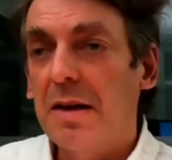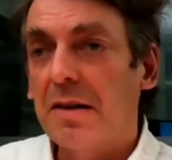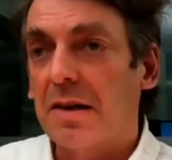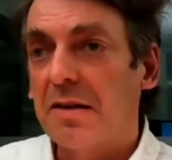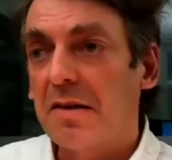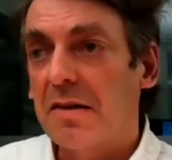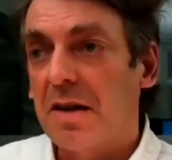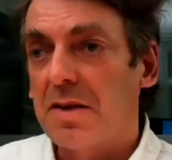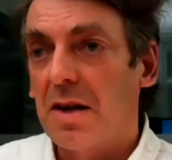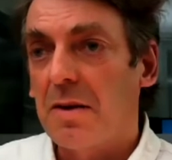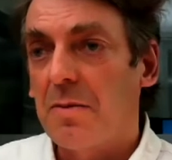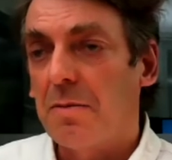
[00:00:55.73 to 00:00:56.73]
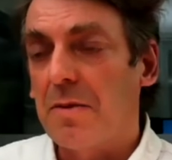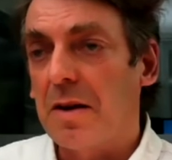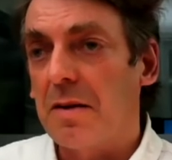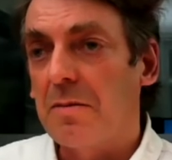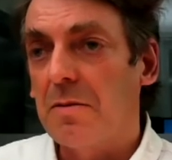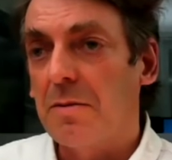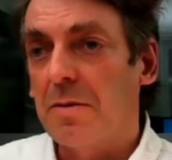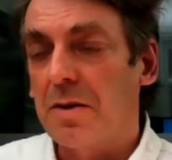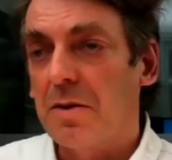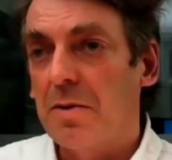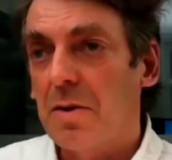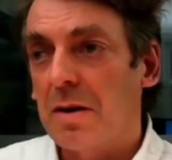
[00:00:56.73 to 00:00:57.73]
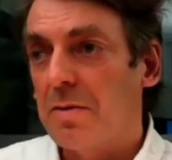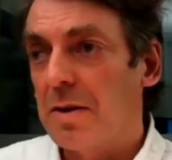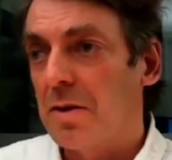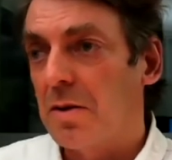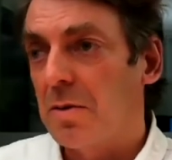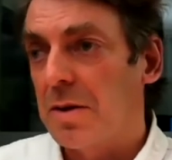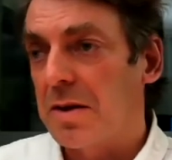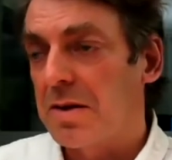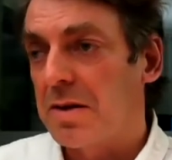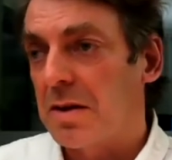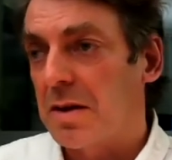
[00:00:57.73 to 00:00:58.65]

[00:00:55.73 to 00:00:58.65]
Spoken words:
That's essentially what we do, and we are always